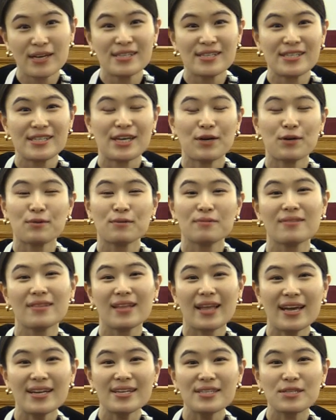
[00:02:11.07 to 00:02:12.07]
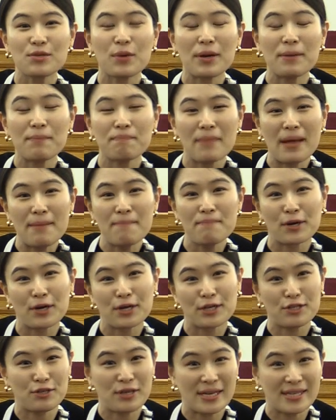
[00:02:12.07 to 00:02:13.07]
So let us
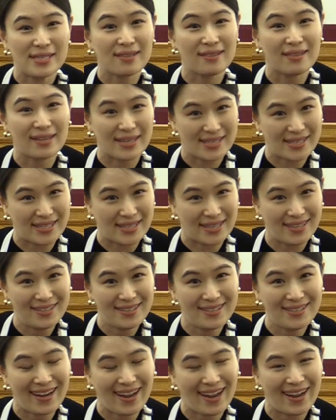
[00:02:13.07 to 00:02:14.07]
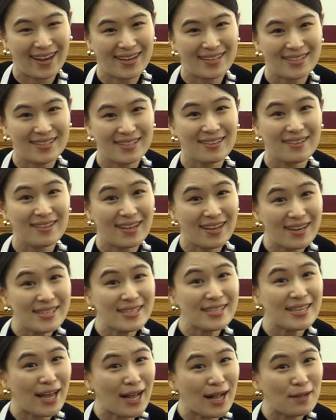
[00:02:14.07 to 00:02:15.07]
remember today's lesson and let us
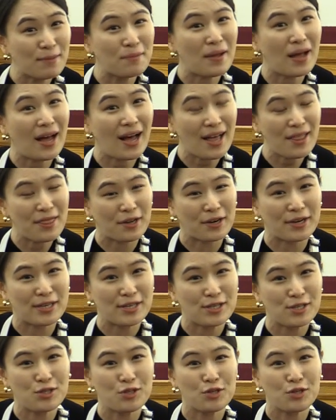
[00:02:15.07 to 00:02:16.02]
help others